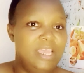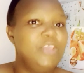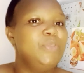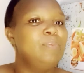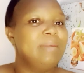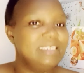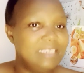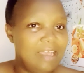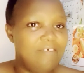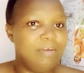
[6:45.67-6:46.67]
you must
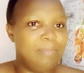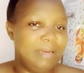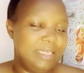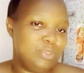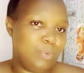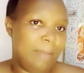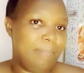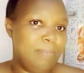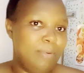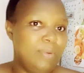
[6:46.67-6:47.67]
have a place where
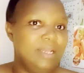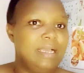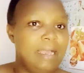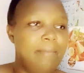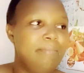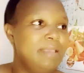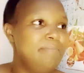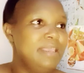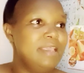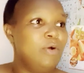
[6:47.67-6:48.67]
people will come,
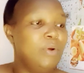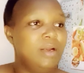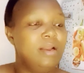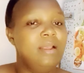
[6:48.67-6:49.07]
maybe, or